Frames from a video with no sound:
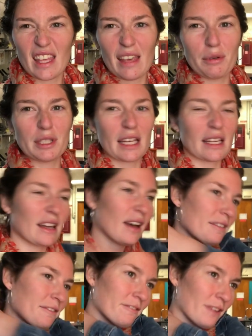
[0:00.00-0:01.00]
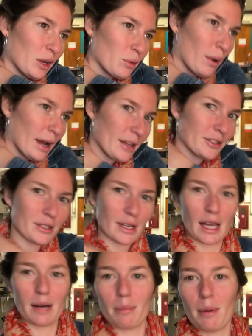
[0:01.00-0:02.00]
it was like not fun wild, so
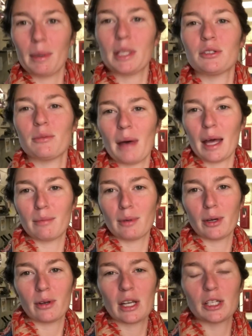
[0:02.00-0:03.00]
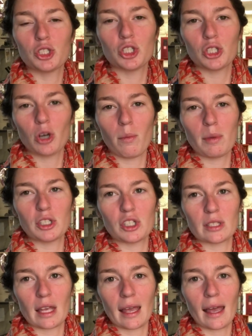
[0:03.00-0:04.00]
it kind of put me into a bad mood. And she told me,
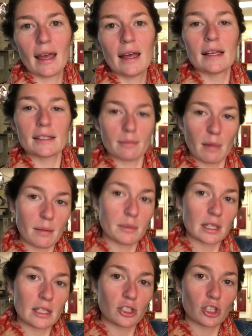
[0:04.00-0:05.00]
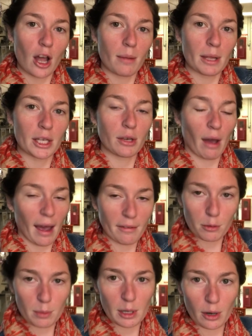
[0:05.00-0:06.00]
she's like, sometimes in this job, like you
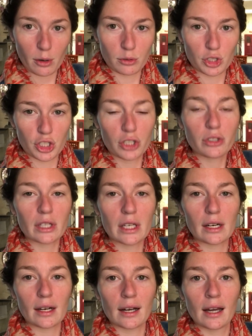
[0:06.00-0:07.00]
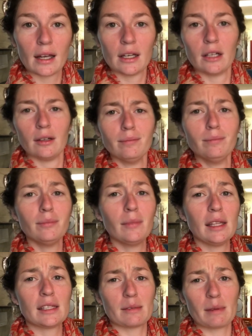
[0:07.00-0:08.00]
have to be your own cheerleader,
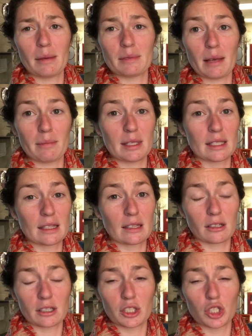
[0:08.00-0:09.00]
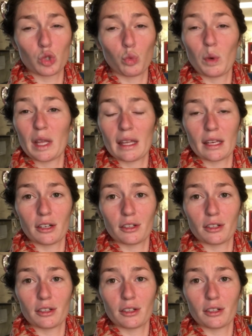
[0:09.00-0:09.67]
and sometimes that means literally just willing